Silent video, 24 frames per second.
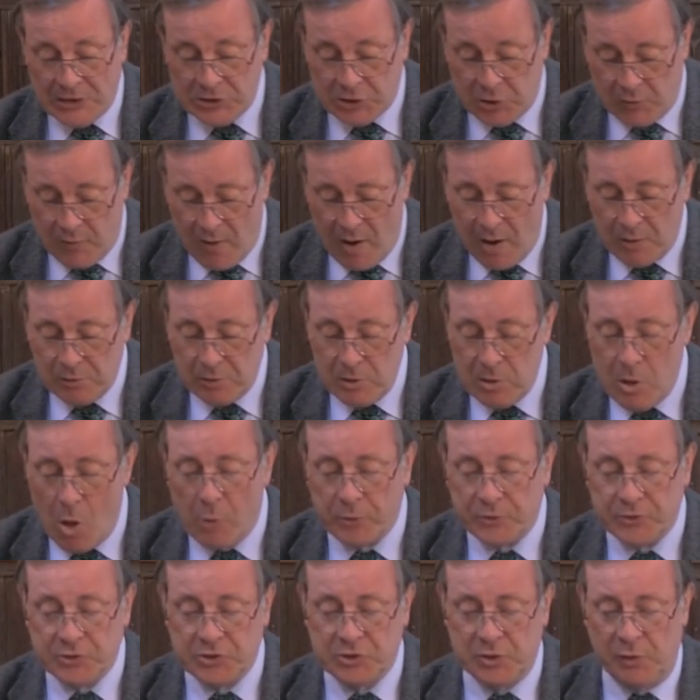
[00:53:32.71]
So there are
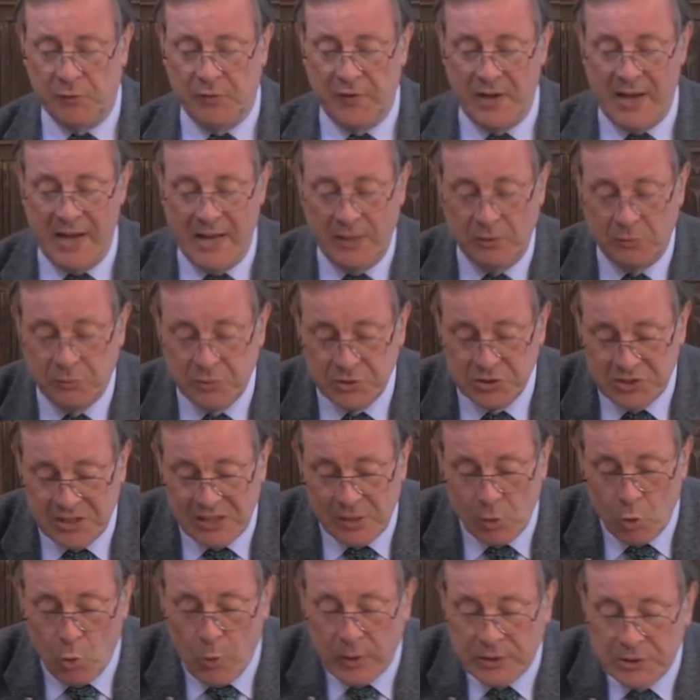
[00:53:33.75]
lots of
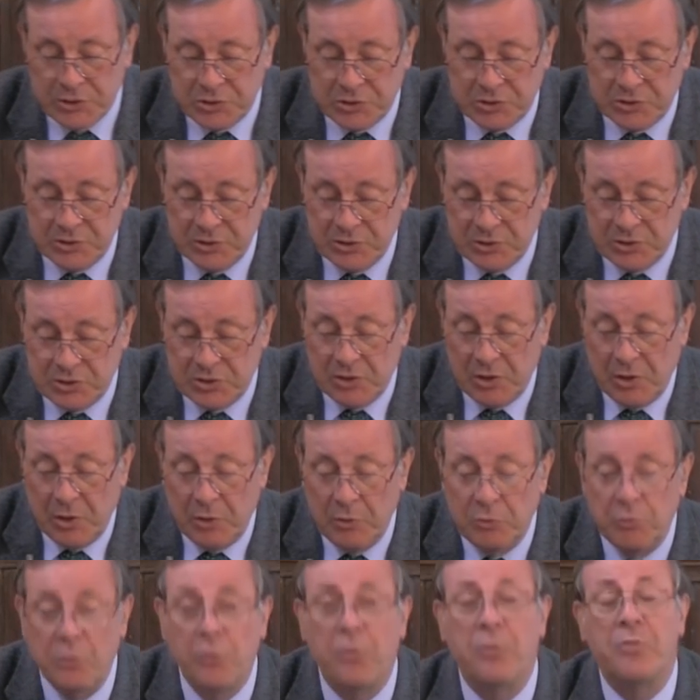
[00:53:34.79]
interesting questions
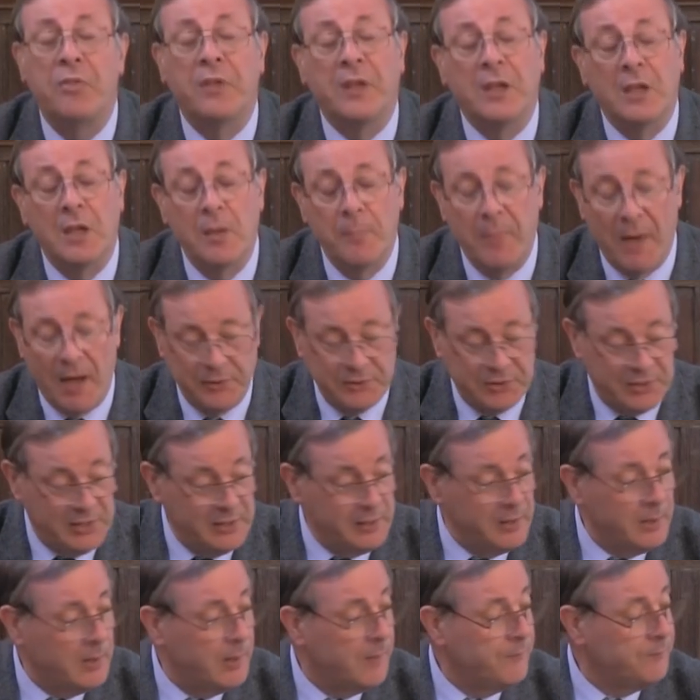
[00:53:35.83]
to think about
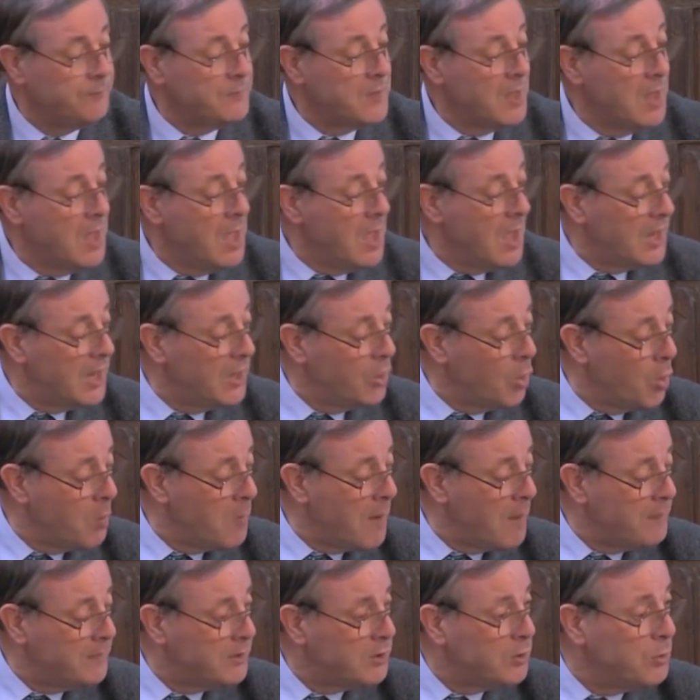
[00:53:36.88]
here. I thought it
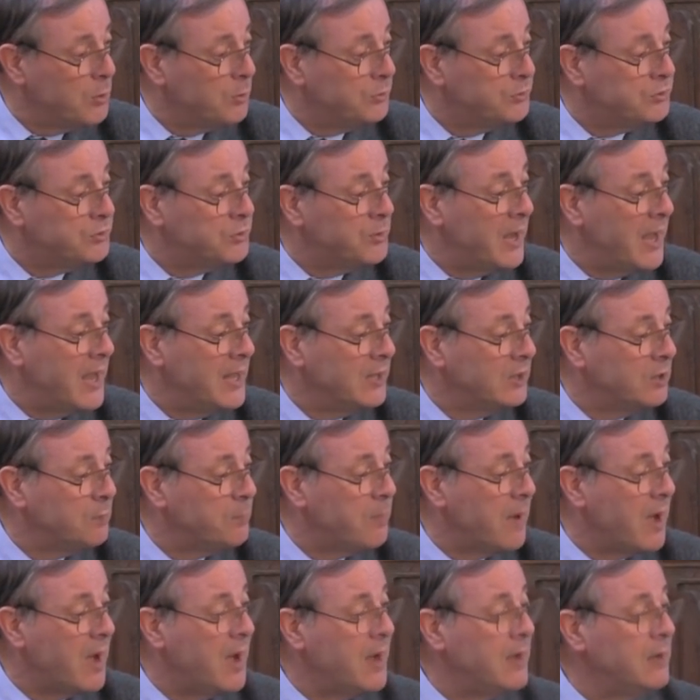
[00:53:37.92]
might be good to
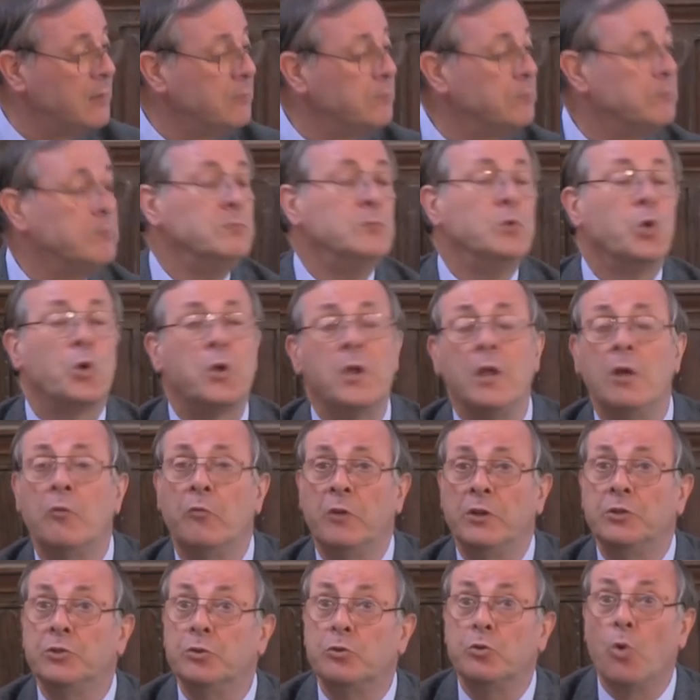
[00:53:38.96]
end by looking at
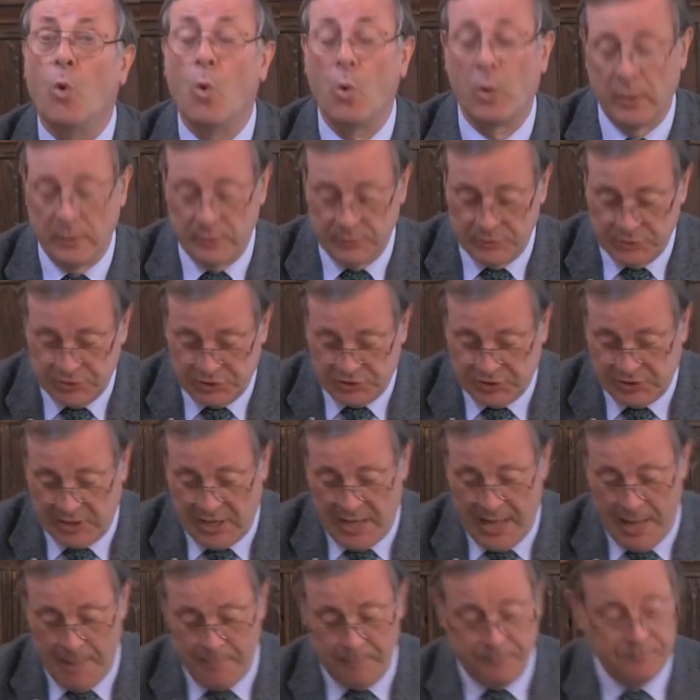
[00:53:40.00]
Richard Dawkins.
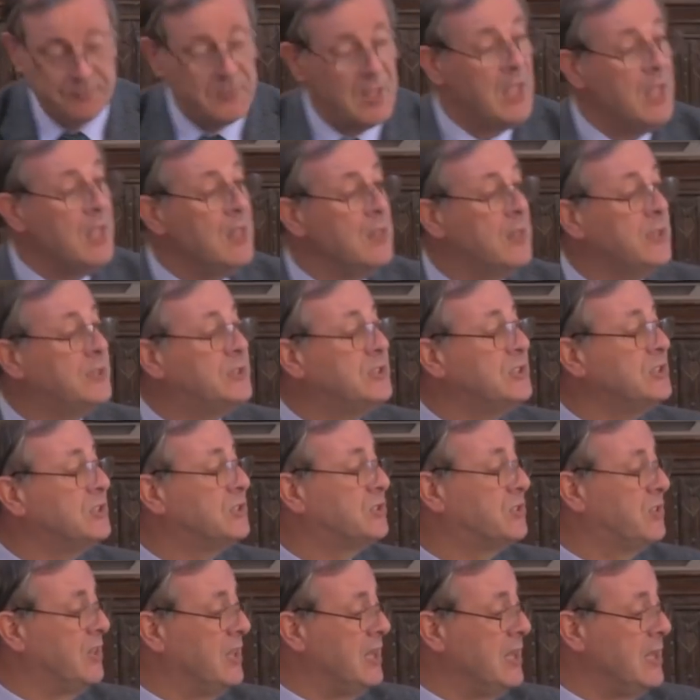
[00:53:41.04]
Um, this
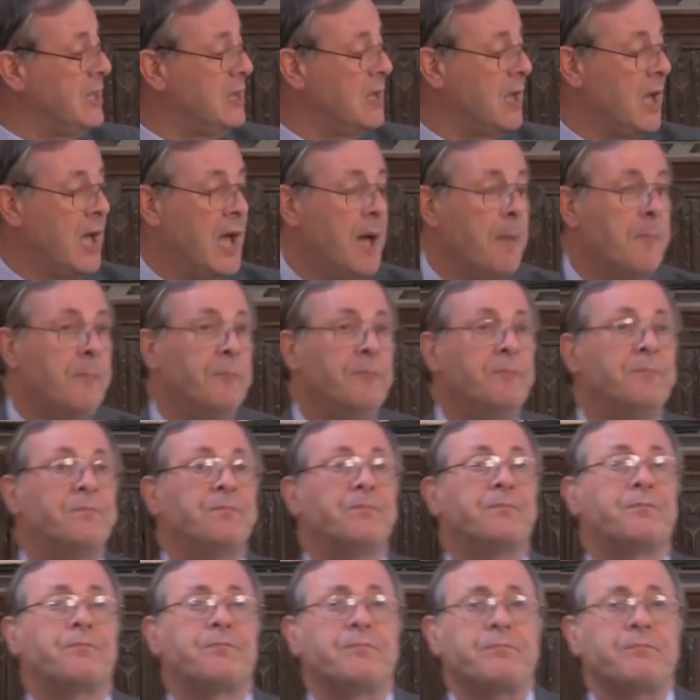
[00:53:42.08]
is the, um,